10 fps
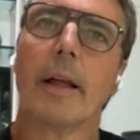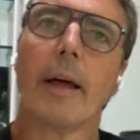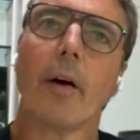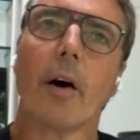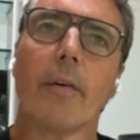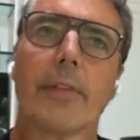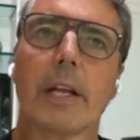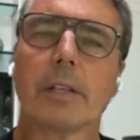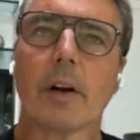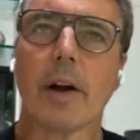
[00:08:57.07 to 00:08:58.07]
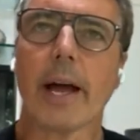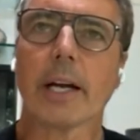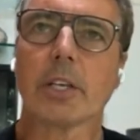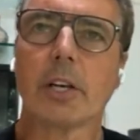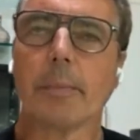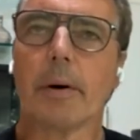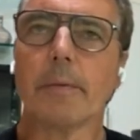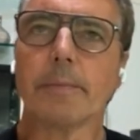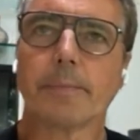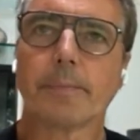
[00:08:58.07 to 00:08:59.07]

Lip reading: And all of these are actionable.